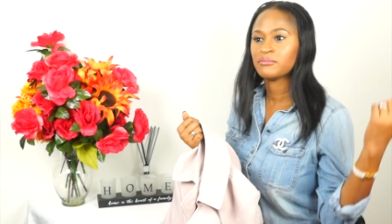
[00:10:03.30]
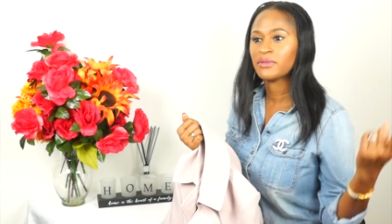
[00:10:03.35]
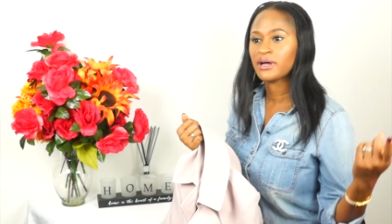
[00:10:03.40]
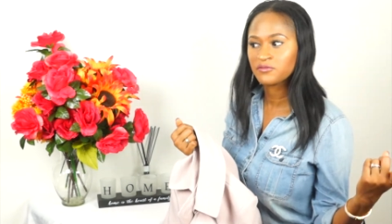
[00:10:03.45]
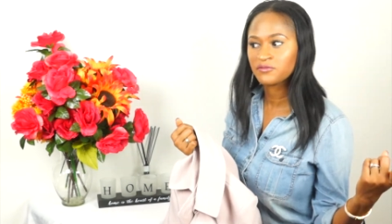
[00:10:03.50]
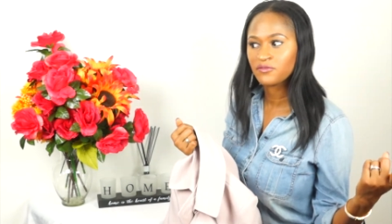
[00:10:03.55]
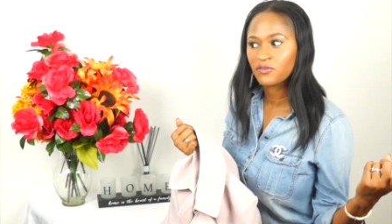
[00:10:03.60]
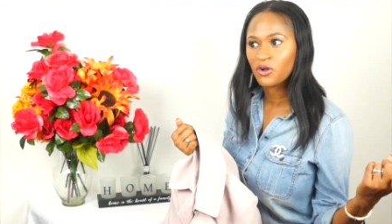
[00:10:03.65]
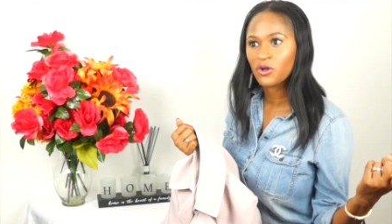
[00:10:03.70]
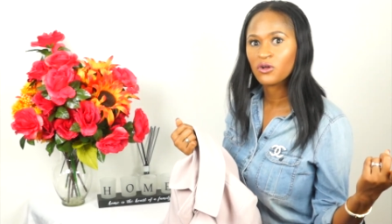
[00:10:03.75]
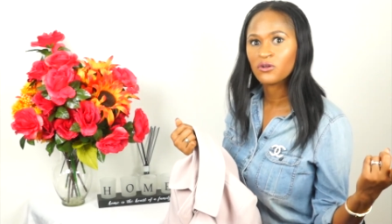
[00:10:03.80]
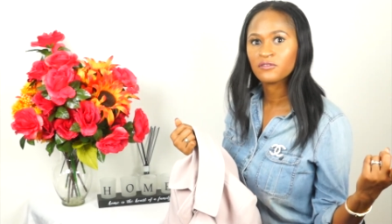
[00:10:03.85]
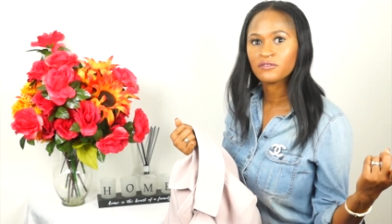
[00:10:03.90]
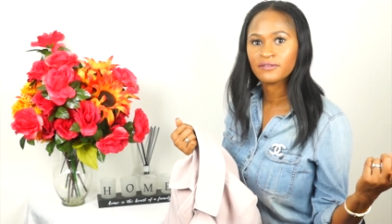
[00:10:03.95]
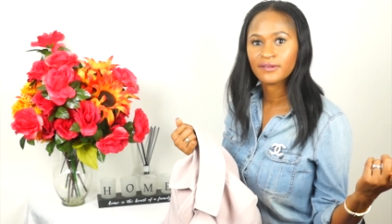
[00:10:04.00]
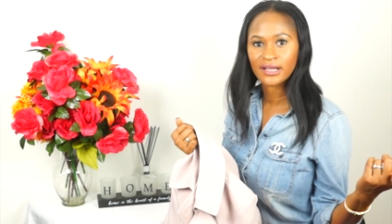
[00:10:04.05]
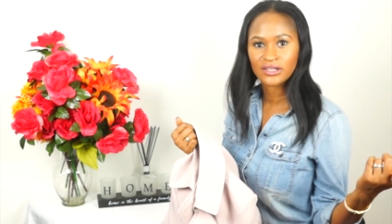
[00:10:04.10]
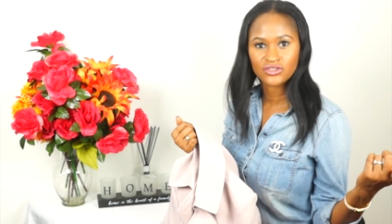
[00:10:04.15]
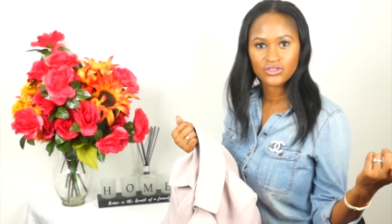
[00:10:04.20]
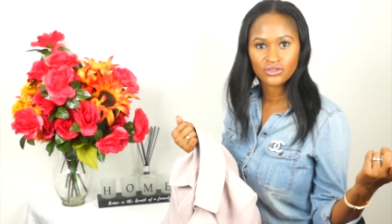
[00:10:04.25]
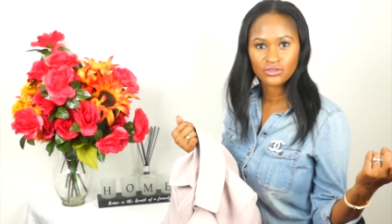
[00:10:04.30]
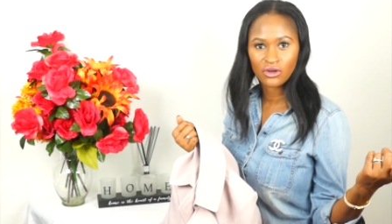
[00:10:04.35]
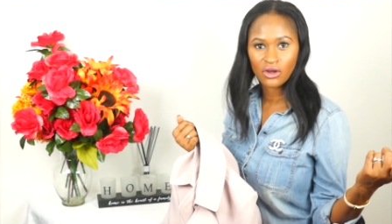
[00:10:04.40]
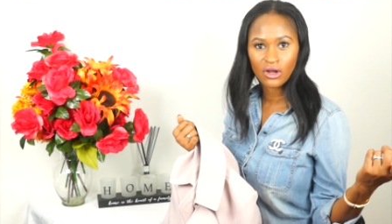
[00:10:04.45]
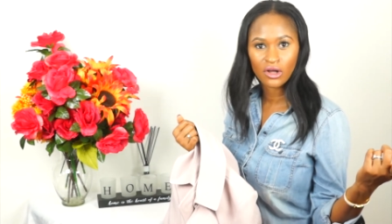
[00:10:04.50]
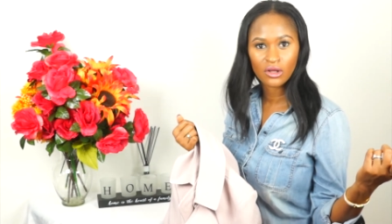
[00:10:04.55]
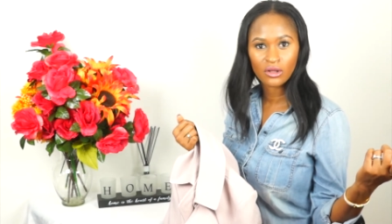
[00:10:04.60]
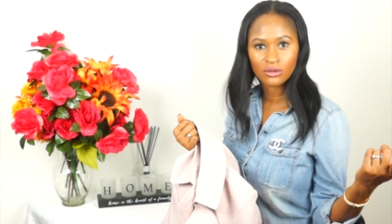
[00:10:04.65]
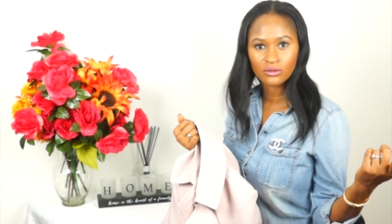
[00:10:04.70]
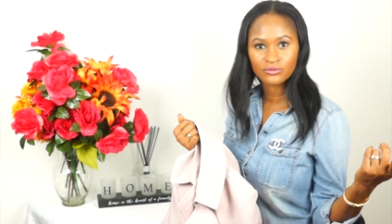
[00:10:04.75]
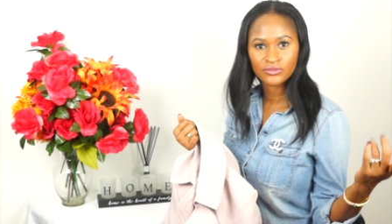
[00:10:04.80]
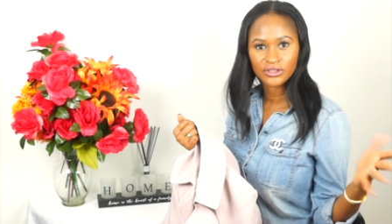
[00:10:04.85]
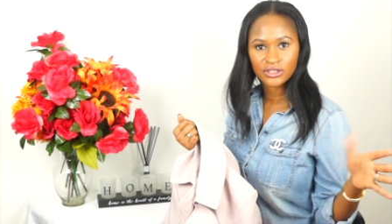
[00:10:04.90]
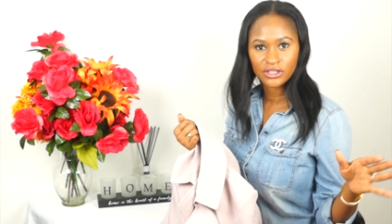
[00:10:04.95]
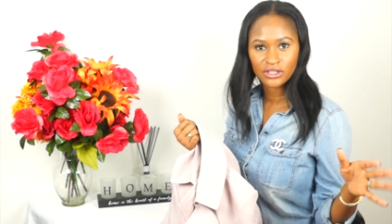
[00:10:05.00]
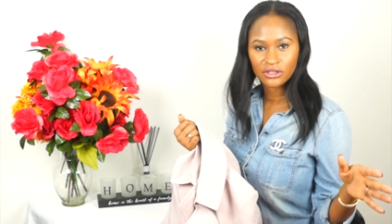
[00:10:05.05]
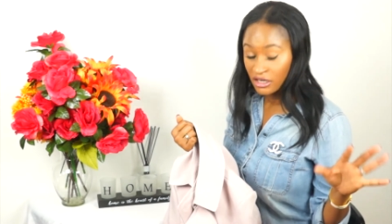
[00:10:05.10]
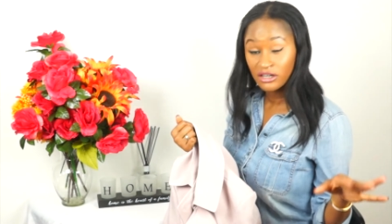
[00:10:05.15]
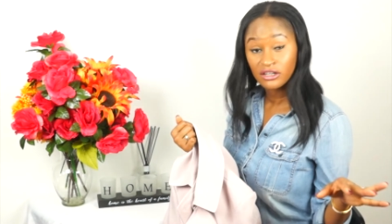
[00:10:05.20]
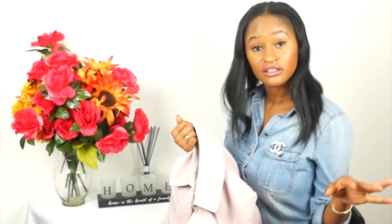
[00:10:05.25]
my fall fashion haul
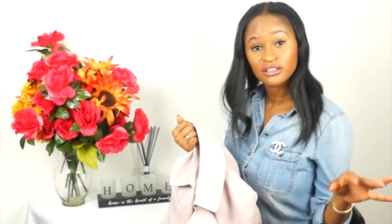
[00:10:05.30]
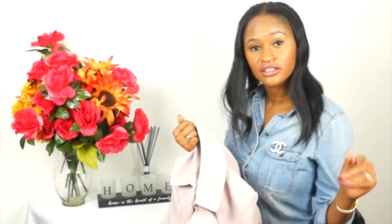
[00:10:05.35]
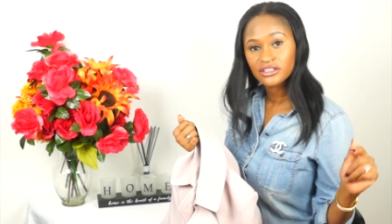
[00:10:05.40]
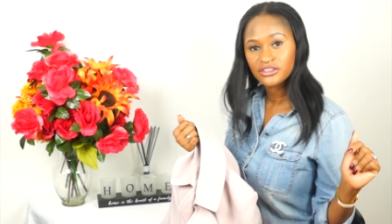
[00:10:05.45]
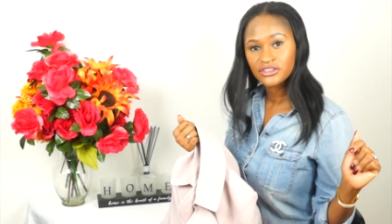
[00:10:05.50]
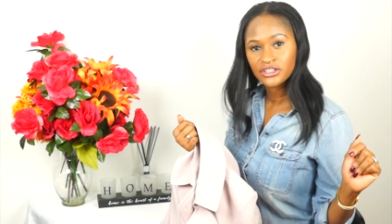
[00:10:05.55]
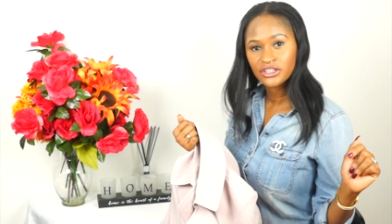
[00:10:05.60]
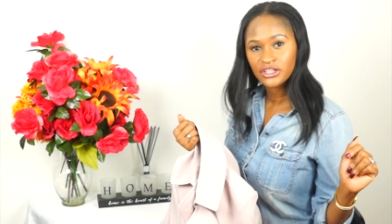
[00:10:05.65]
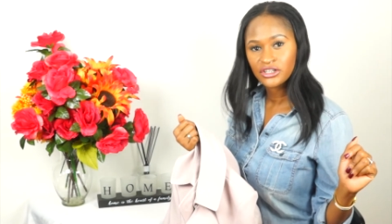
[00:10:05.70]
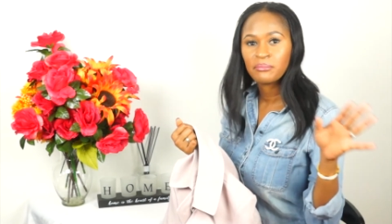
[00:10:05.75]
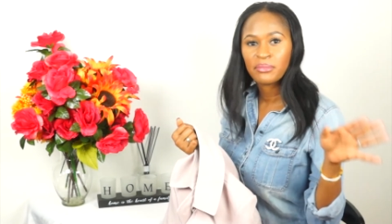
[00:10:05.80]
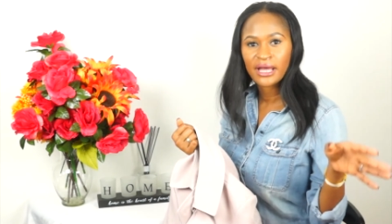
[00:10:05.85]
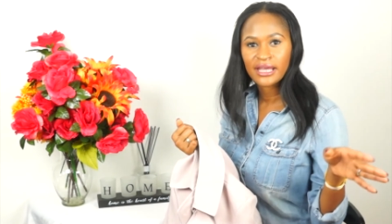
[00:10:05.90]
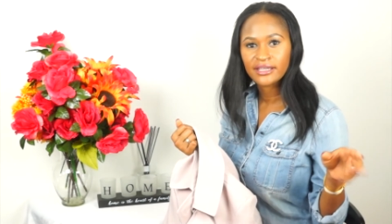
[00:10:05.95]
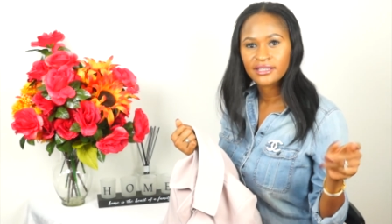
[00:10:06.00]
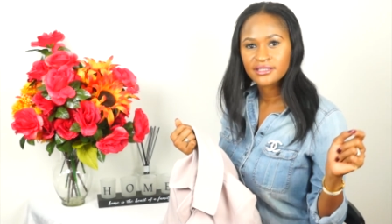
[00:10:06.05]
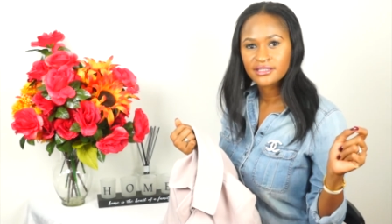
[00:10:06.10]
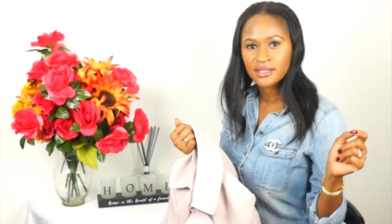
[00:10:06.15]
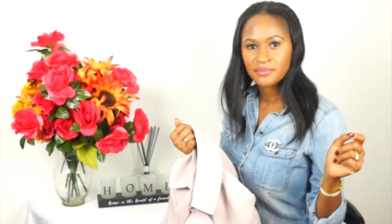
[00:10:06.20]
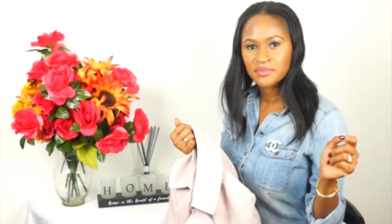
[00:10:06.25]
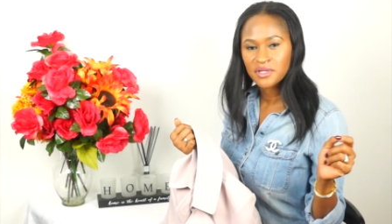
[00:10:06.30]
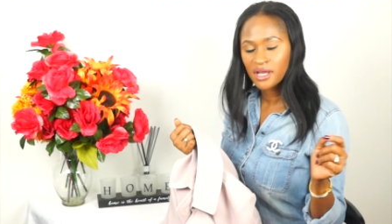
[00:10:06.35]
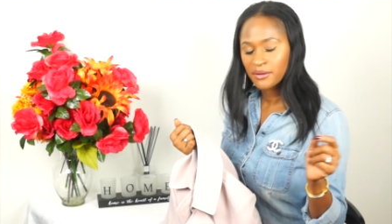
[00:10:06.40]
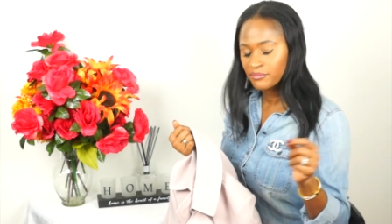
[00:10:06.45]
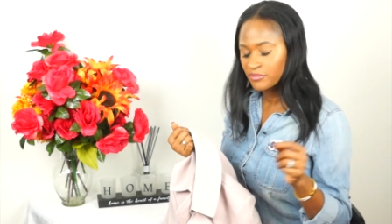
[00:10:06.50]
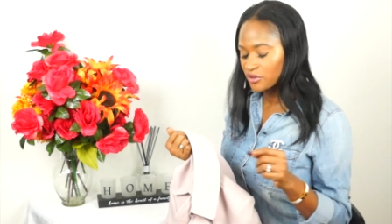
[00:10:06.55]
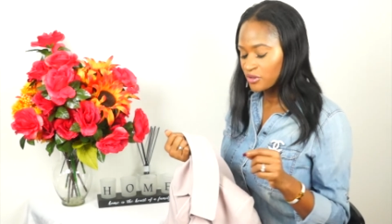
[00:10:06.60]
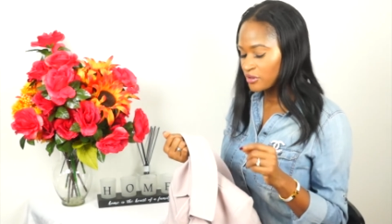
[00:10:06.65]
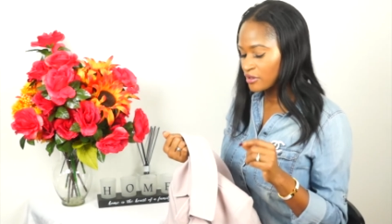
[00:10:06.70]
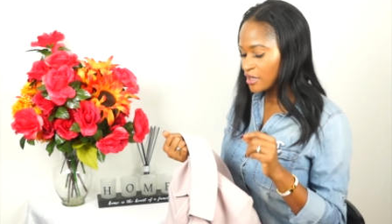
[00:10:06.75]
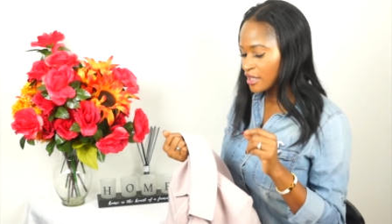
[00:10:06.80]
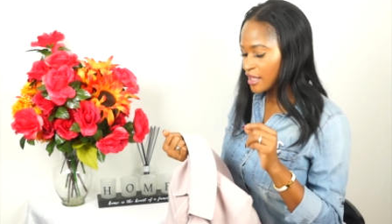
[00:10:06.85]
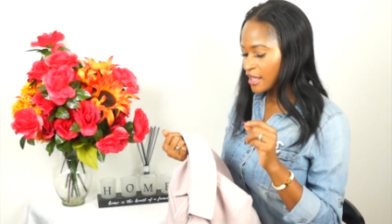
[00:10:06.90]
video earlier in the year, back in September.